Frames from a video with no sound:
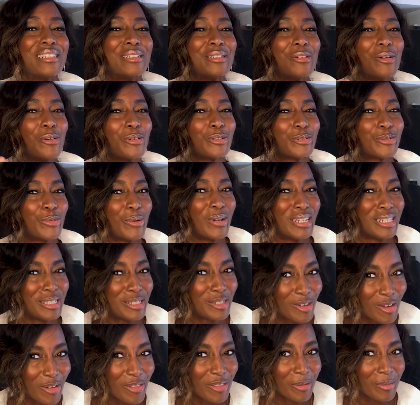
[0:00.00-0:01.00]
and go to
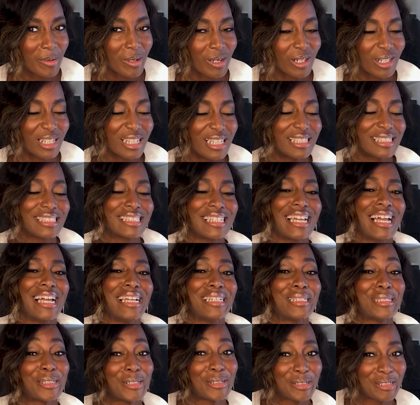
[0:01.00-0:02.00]
another market.
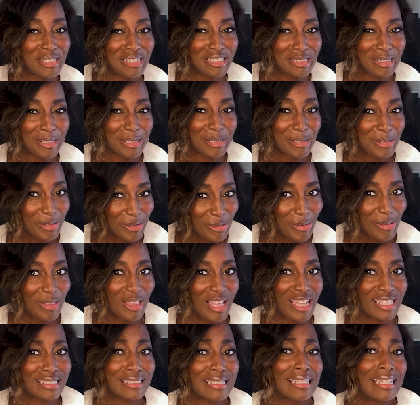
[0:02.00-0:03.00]
I suggest you to do
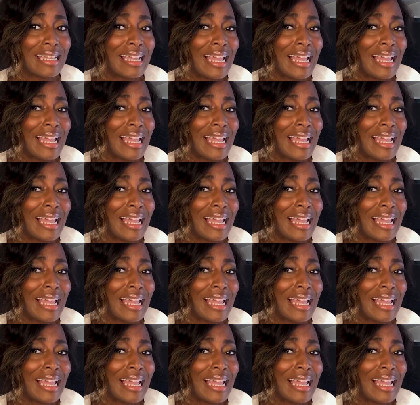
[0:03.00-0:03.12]
that.